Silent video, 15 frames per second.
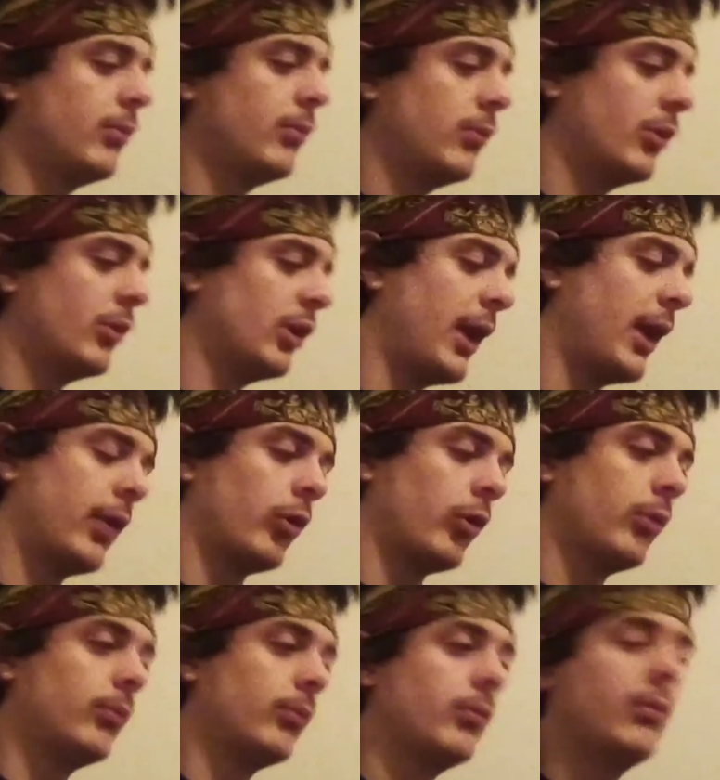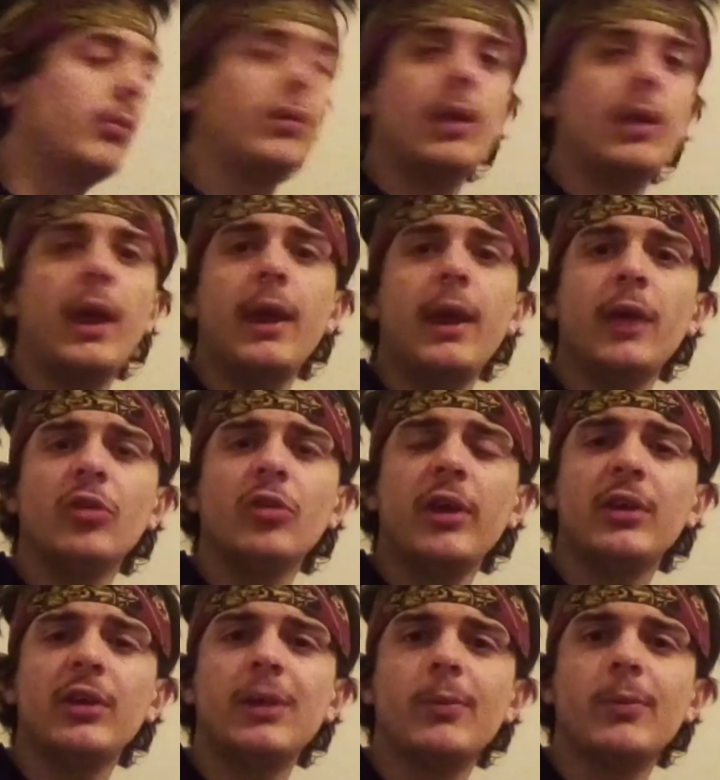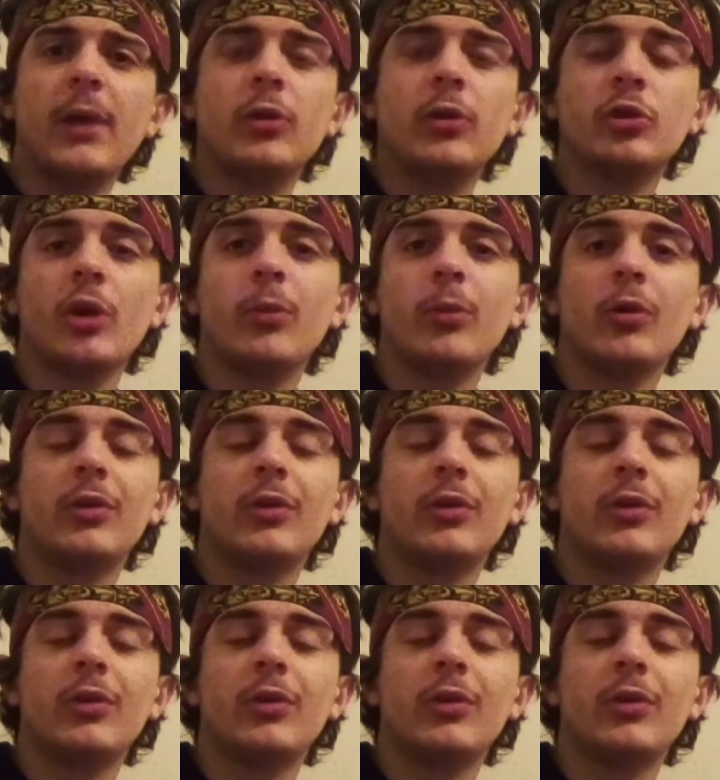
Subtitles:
lighter, and I like to keep a pencil sharpener to